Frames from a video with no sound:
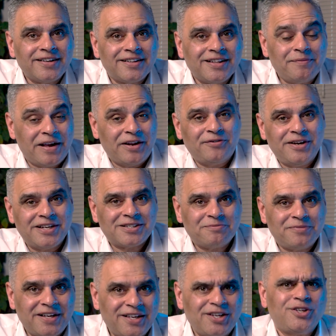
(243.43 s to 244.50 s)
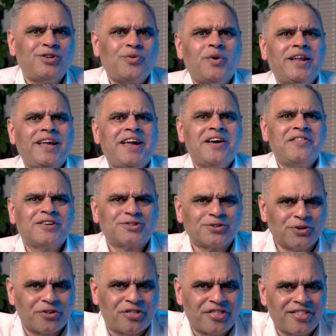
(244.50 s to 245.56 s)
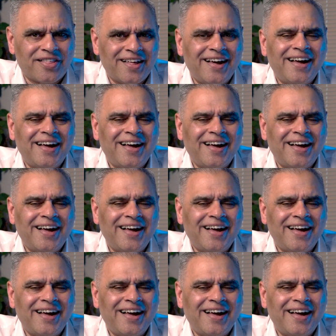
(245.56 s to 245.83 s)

And the main reason being you don't want to hear the truth.